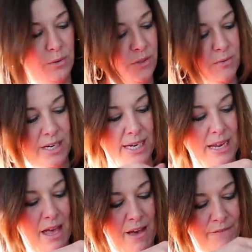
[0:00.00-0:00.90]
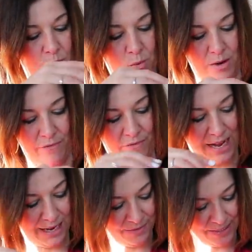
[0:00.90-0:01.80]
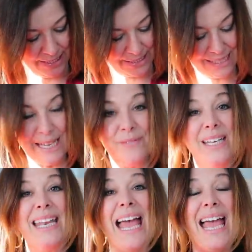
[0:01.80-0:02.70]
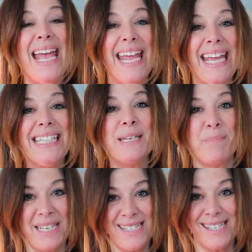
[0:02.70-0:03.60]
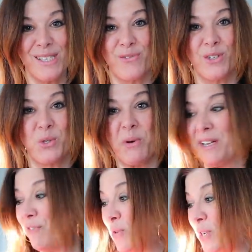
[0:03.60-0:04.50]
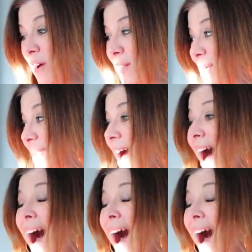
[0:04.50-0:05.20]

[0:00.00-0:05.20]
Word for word: 3, 4, 5, 6, 7, 8 pieces for $24.